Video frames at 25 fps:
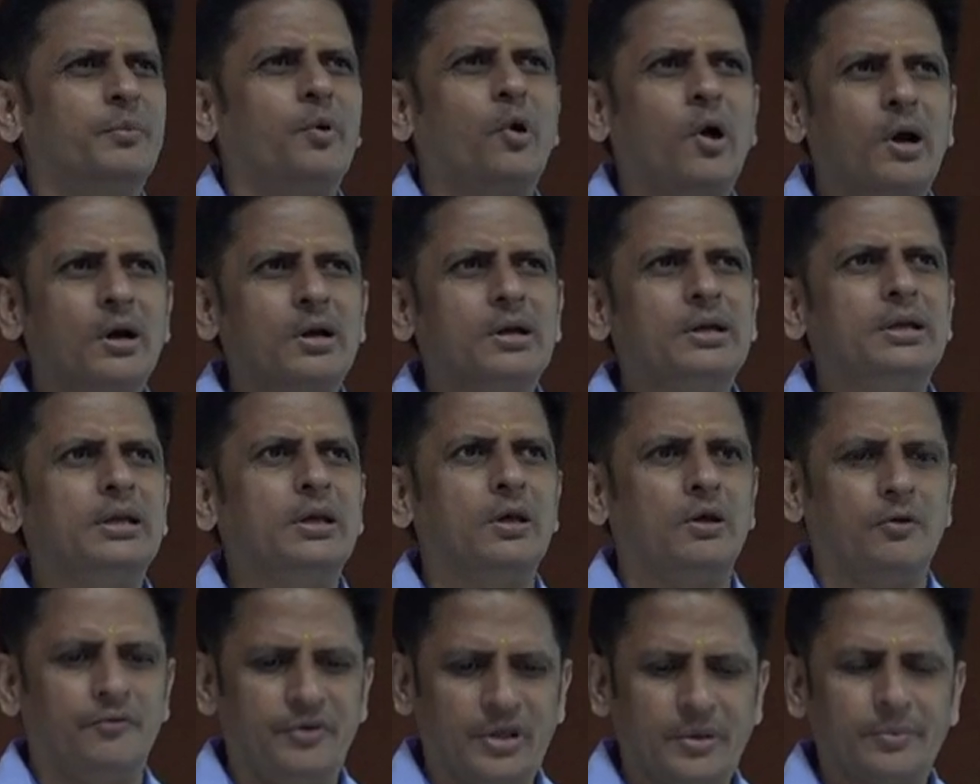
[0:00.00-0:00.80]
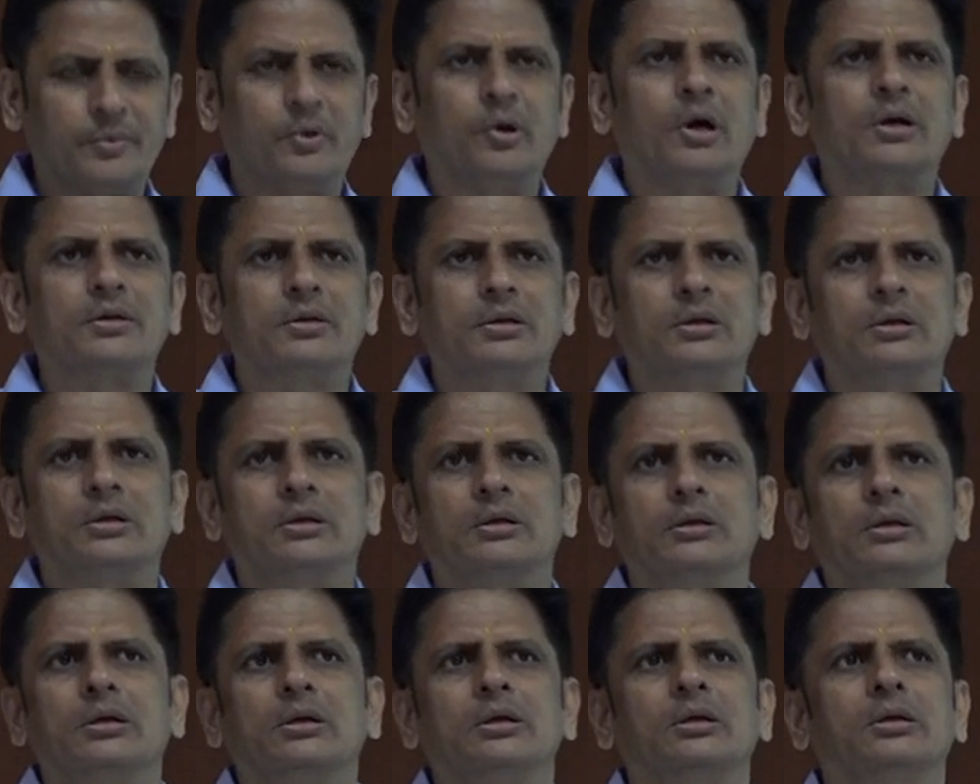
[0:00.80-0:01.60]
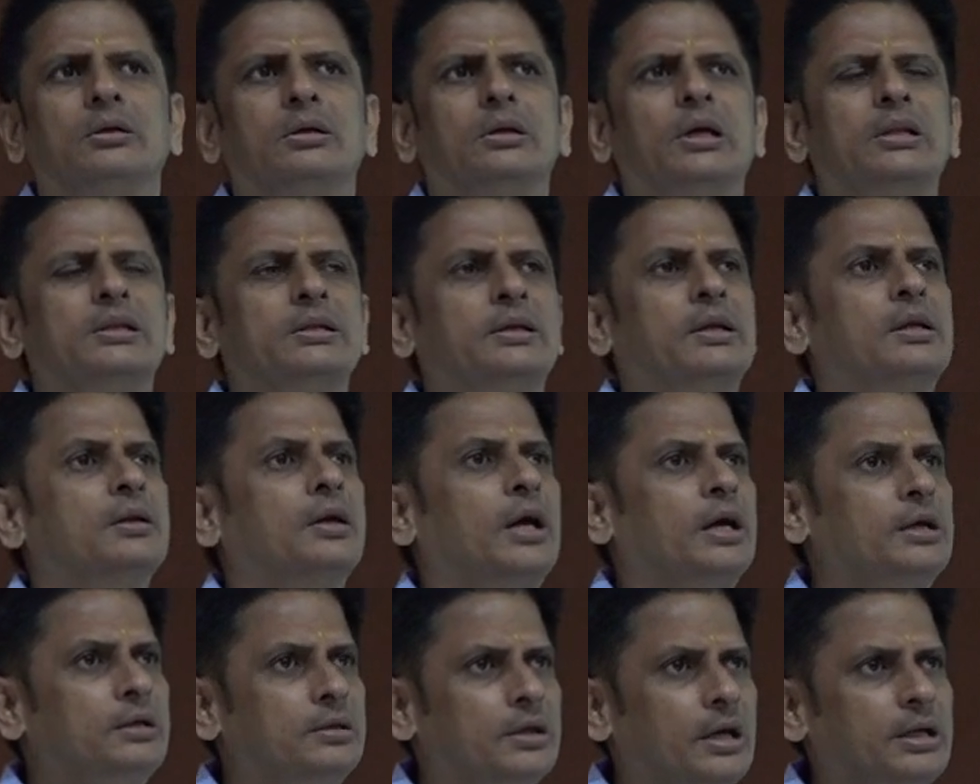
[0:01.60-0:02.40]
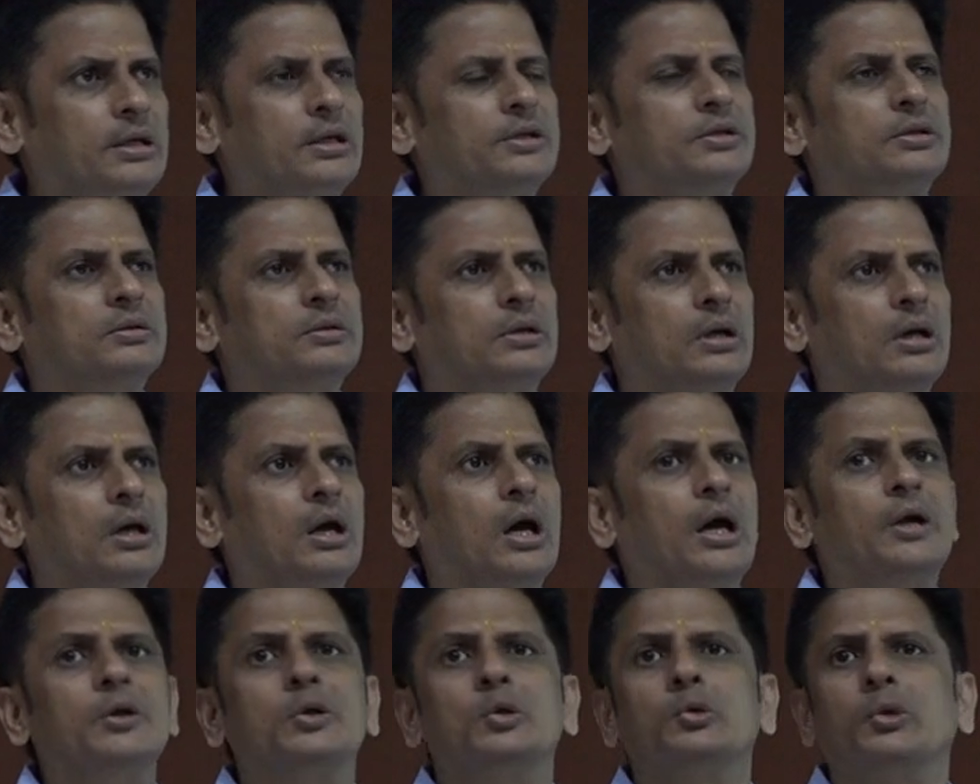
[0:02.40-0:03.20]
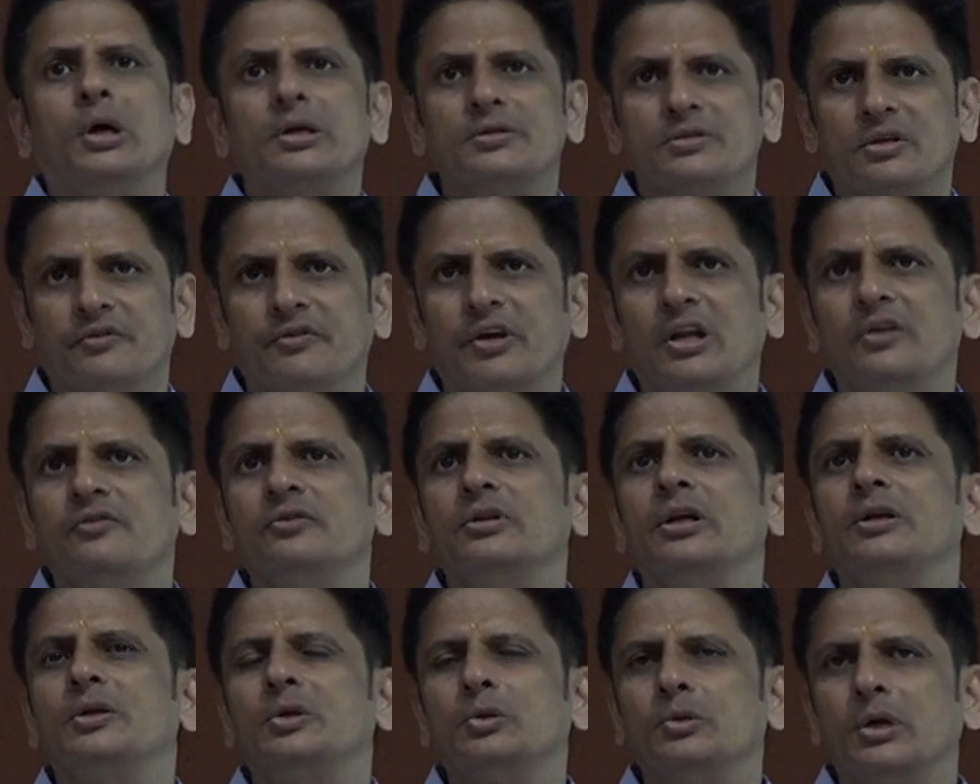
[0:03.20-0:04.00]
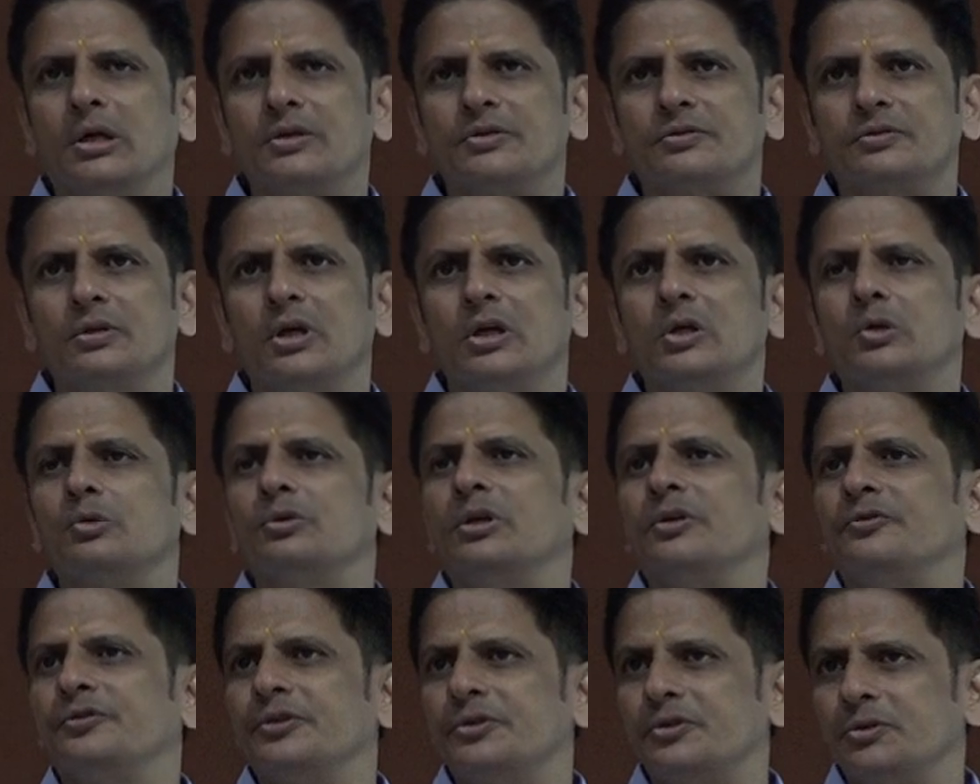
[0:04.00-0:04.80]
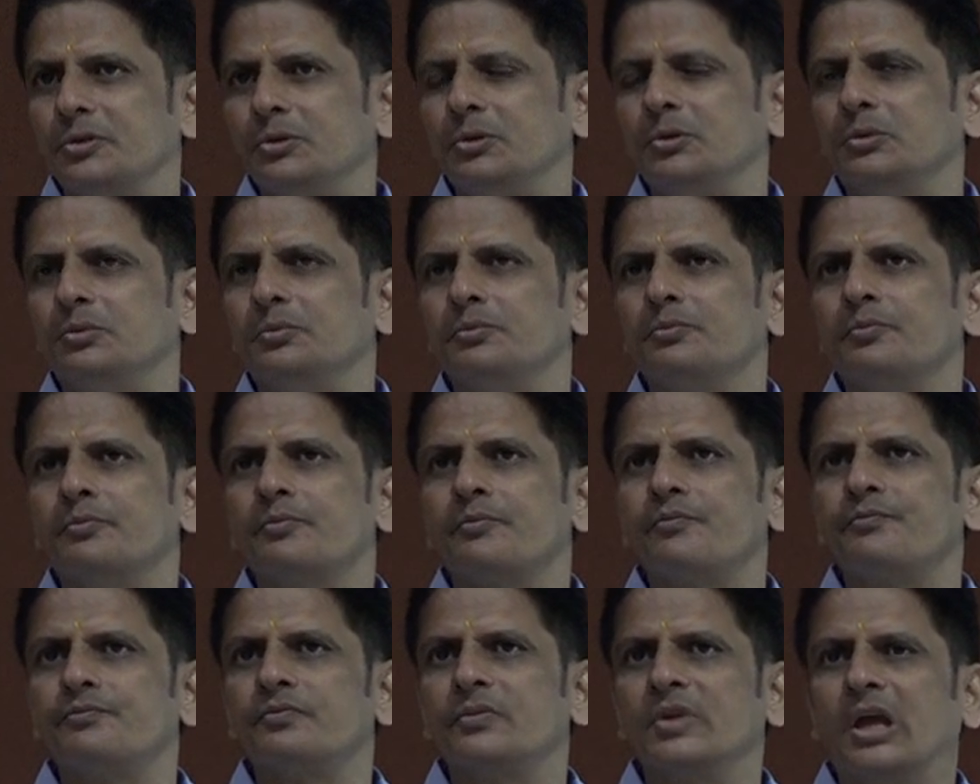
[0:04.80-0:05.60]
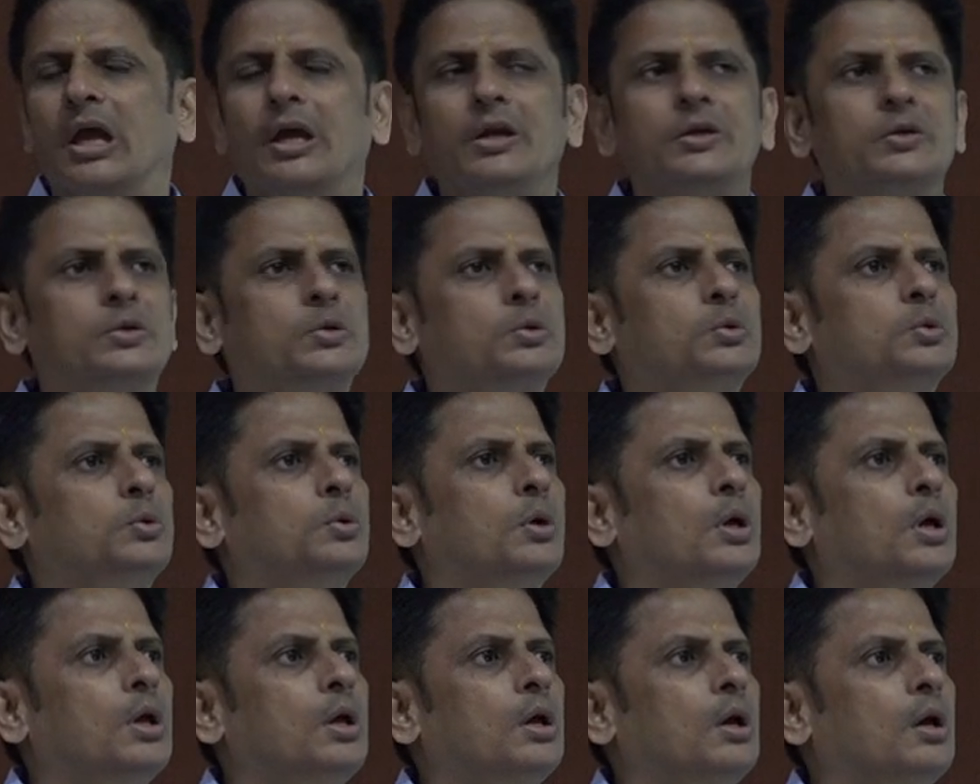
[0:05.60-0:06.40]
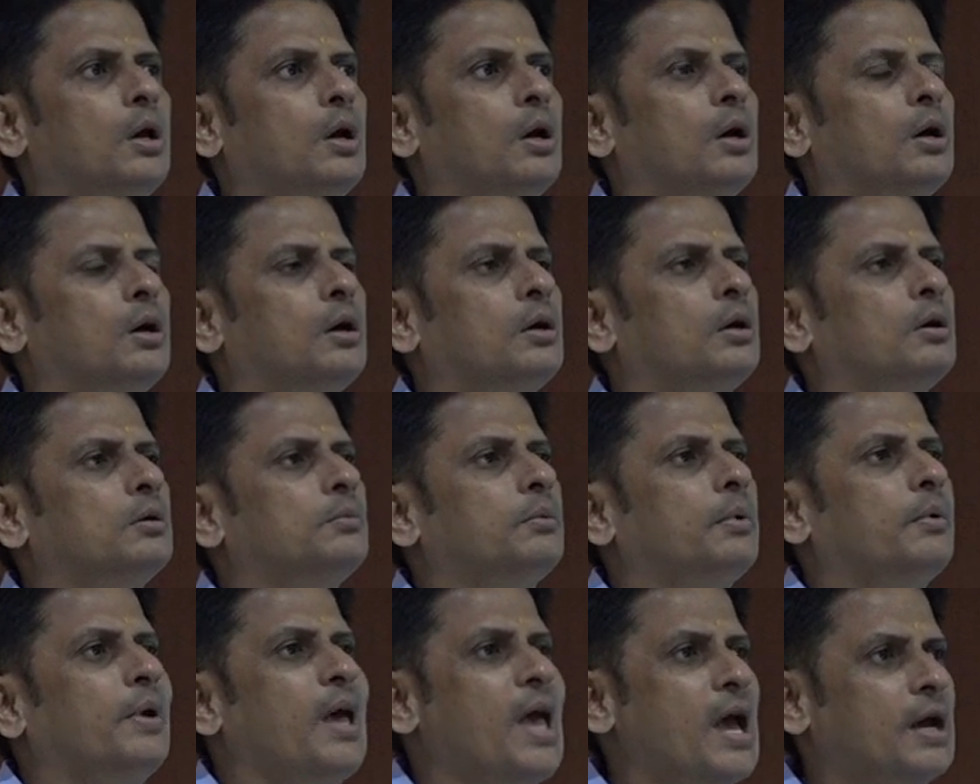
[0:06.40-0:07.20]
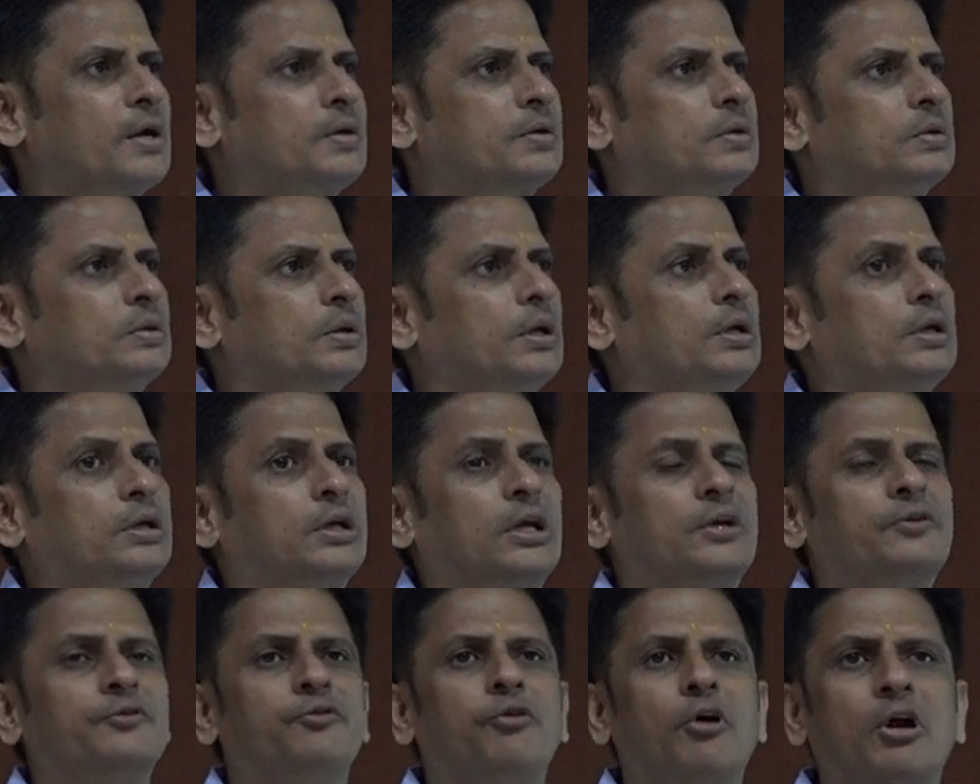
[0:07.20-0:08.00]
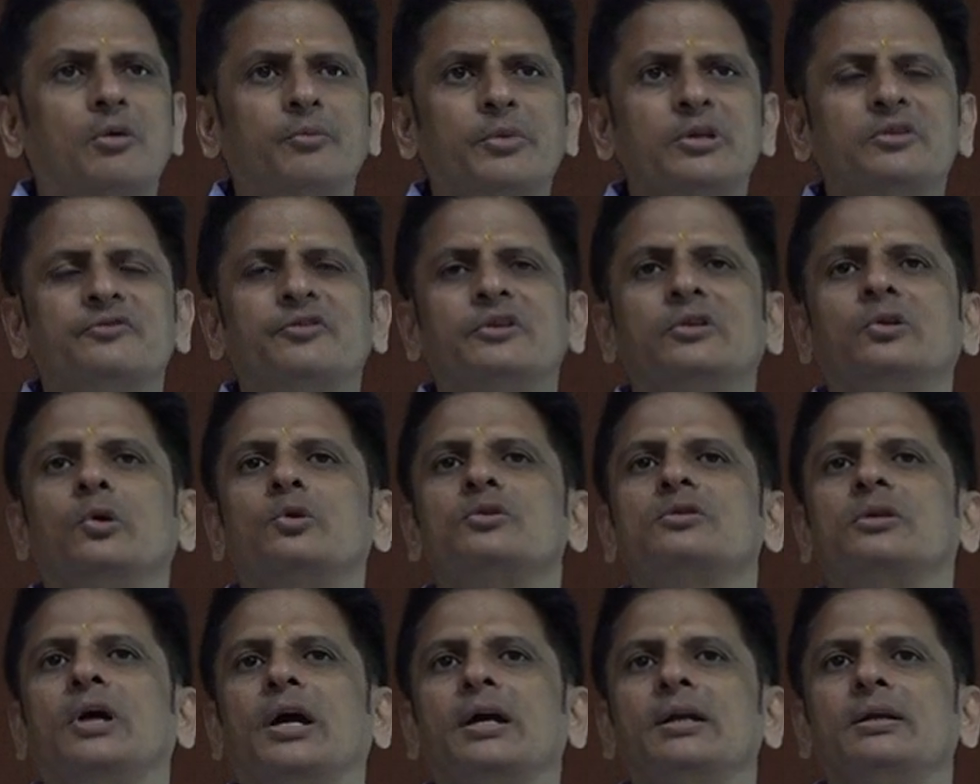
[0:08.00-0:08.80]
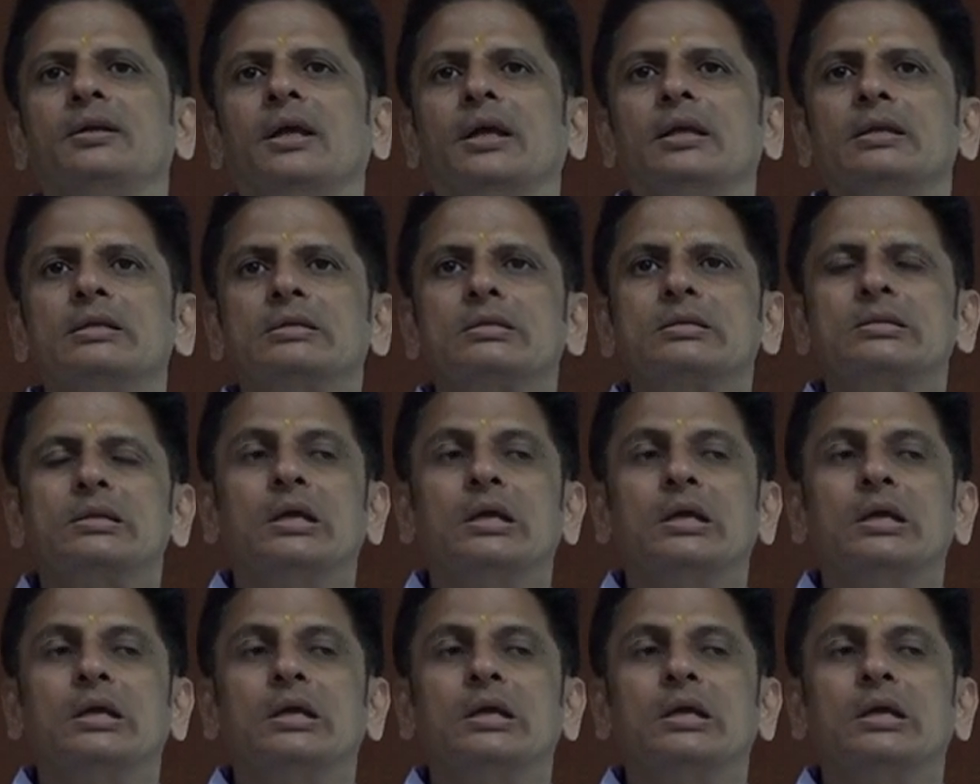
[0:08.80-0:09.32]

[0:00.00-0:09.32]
broadly we have got ethical guidelines unto us, available unto us to refer to and to act in conformance with those guidelines.